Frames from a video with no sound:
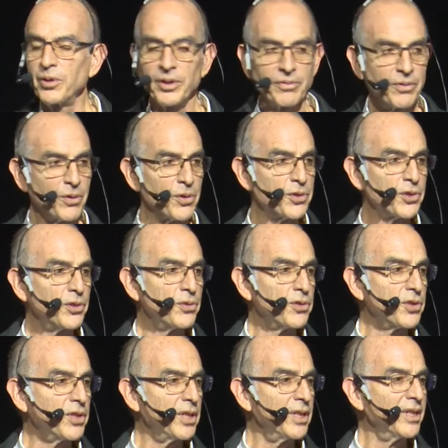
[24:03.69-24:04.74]
And of course, you
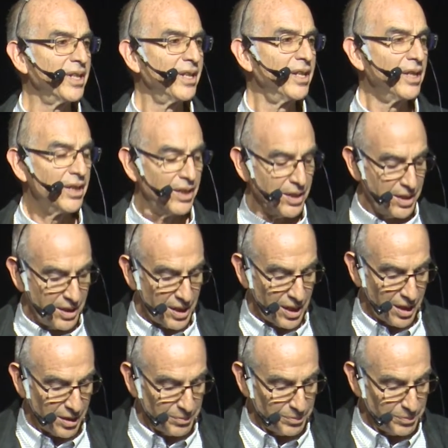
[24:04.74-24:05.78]
see
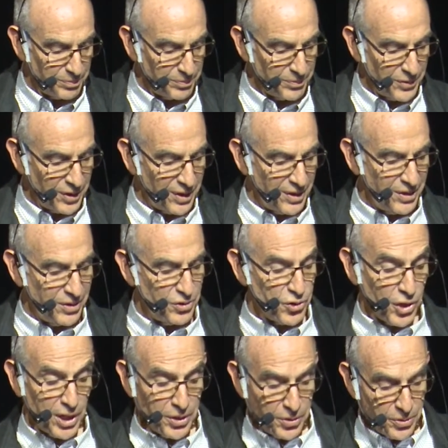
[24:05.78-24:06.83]
the
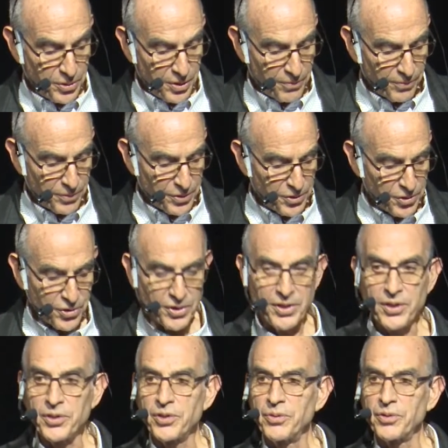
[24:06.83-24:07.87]
gender
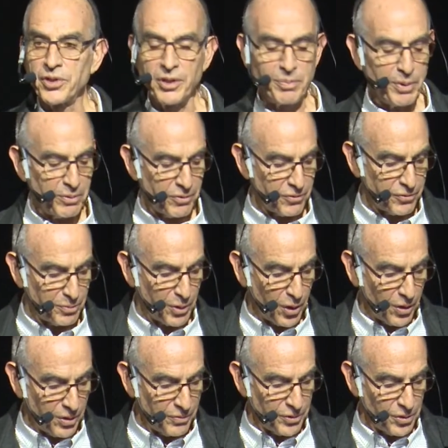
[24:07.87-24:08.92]
differences. You see people from
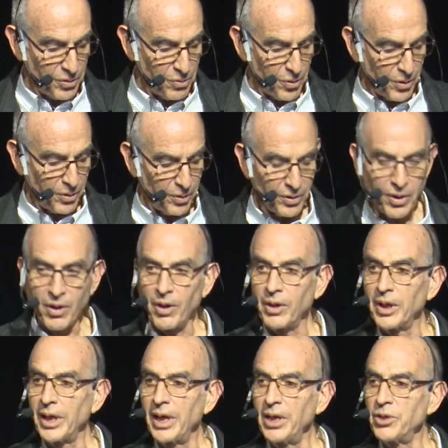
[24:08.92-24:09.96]
all over the world,
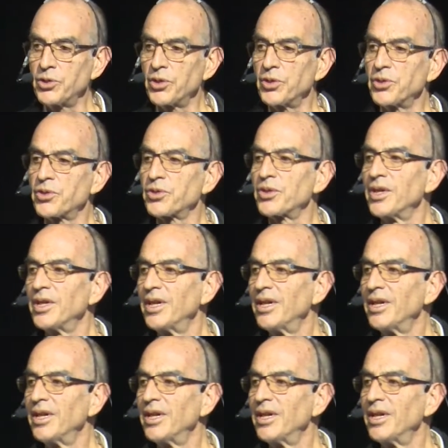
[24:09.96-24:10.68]
all ages.